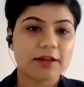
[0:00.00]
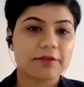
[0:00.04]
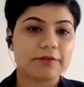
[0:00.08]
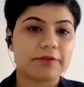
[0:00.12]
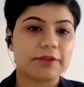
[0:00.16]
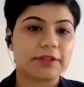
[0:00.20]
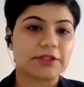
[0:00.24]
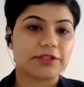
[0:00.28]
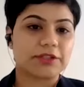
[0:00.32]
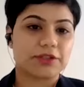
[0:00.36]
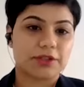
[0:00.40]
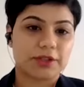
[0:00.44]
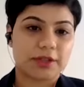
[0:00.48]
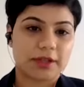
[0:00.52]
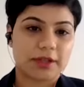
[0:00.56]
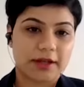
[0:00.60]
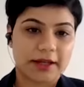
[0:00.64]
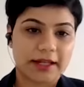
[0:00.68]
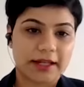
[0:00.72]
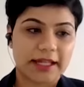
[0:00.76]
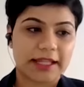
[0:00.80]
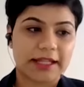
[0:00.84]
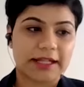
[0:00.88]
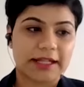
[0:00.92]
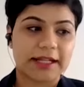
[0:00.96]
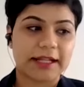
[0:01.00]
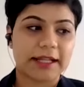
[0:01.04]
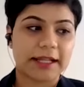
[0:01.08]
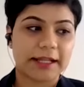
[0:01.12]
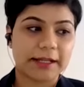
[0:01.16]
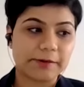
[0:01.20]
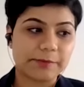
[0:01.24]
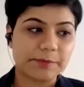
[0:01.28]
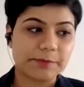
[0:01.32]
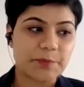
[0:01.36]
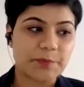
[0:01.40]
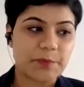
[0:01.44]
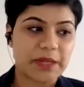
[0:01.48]
which again
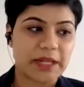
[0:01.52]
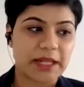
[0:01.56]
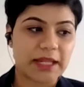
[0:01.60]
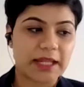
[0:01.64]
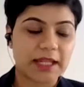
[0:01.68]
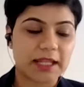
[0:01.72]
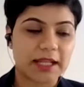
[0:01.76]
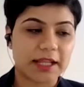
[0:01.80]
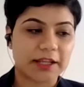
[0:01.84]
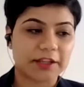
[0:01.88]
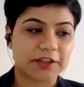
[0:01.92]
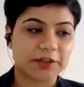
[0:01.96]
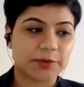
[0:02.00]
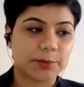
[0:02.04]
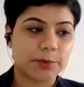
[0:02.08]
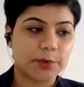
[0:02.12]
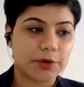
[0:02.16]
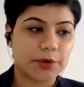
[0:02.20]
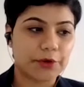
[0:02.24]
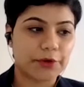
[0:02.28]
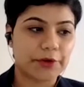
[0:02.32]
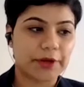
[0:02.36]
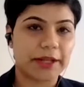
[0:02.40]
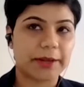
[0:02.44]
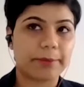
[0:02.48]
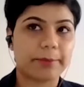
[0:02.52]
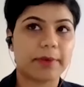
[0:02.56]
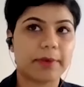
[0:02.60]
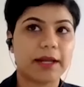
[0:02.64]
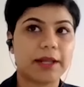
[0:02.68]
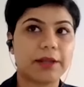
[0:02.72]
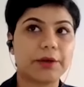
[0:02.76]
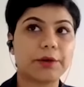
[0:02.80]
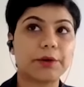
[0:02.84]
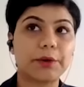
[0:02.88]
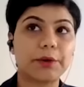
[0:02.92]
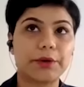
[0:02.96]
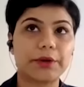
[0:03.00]
helped me in exploring
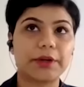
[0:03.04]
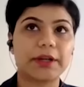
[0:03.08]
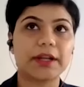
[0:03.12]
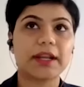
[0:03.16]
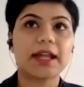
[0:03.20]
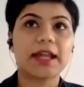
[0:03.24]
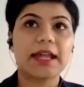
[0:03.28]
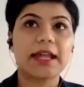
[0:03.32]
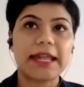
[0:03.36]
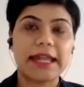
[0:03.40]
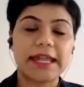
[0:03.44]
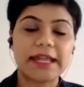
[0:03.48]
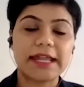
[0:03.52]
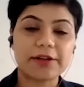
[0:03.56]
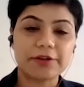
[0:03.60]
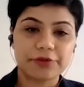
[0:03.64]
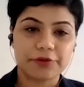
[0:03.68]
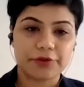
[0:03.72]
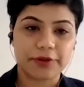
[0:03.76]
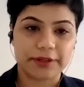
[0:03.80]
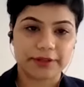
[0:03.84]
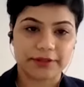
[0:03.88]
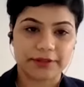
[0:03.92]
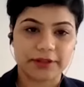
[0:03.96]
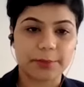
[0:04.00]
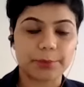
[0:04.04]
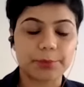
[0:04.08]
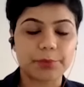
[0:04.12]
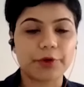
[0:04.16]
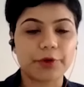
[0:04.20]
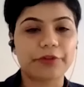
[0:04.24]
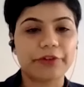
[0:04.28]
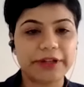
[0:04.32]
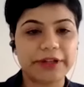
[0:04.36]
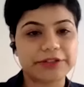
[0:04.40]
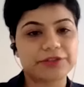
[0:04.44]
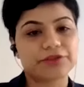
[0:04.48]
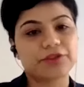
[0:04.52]
my own interest, the
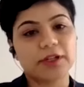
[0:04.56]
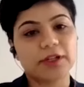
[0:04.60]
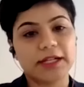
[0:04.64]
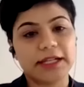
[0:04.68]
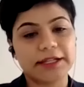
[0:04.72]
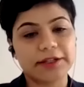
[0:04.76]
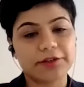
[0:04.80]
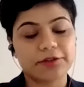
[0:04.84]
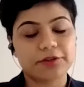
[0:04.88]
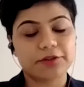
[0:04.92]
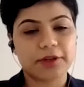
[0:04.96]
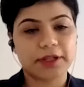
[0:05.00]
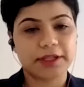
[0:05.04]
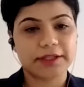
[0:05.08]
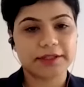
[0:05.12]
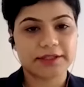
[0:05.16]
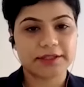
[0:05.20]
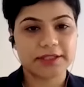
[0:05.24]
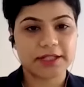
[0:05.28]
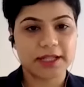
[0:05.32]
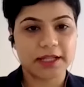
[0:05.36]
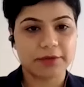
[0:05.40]
professional interest,